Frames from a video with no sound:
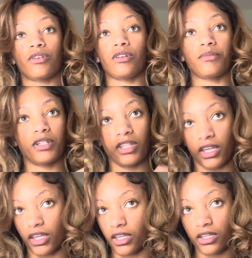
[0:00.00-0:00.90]
But
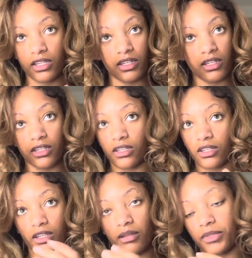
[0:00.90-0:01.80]
like,
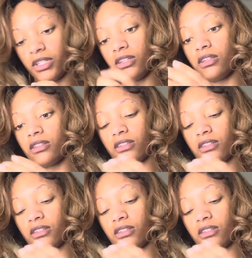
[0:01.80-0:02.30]
I mean,